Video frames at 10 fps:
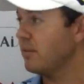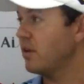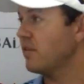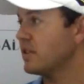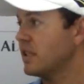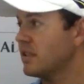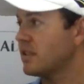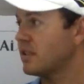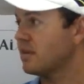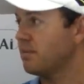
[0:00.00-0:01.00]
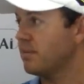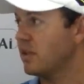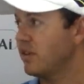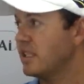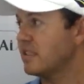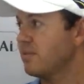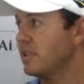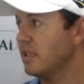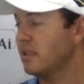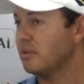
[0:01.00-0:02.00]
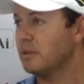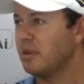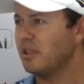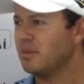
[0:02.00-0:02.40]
I mean, obviously, the greens have been a little bit better,